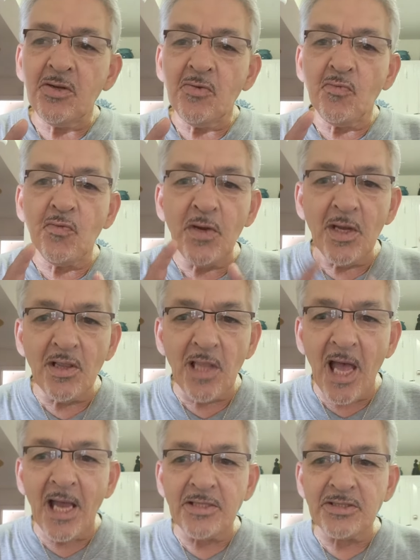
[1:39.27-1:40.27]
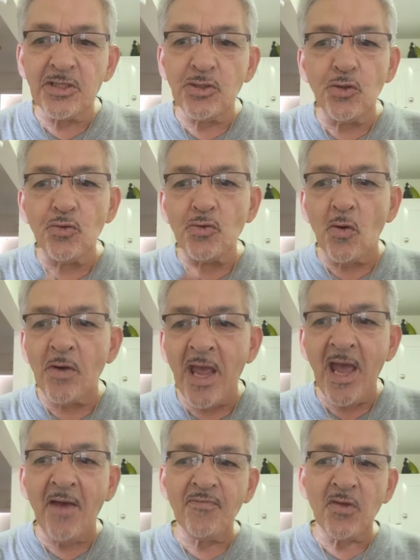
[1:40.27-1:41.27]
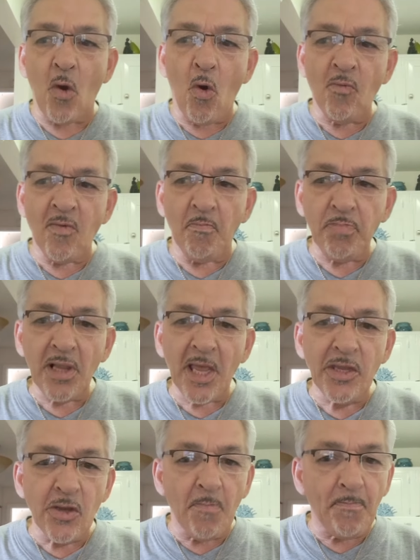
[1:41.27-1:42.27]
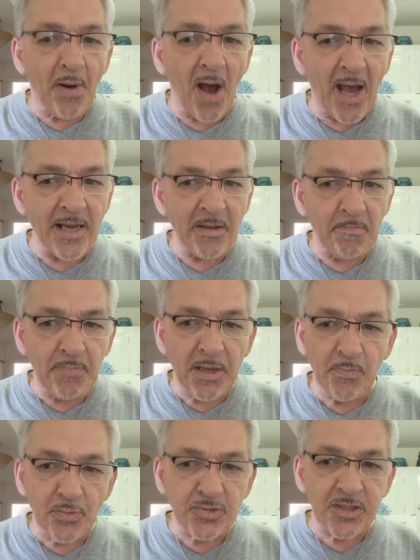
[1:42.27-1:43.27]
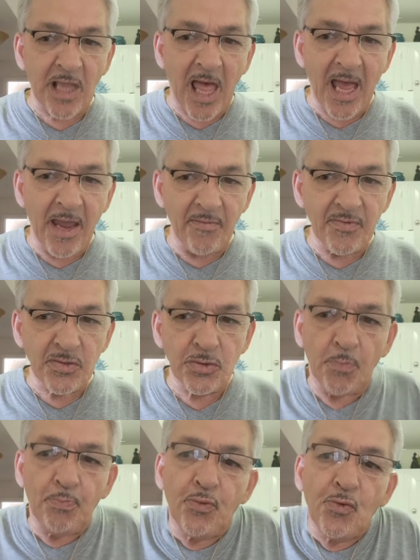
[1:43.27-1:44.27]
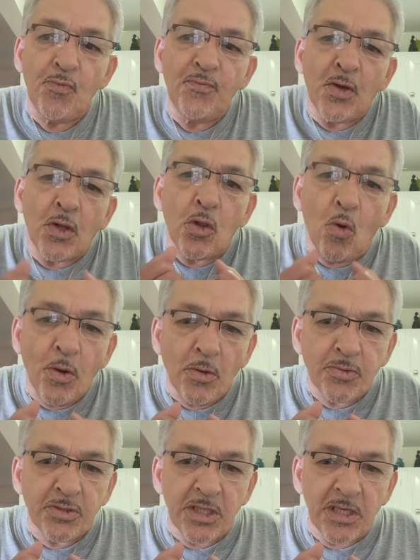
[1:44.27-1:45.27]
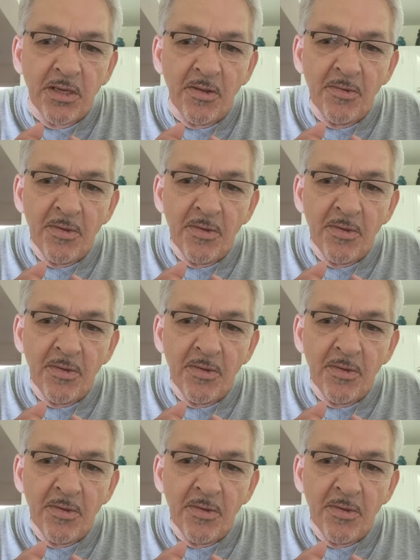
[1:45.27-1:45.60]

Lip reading: realizing you don't have to overplay your part in people's lives to prove your loyalty,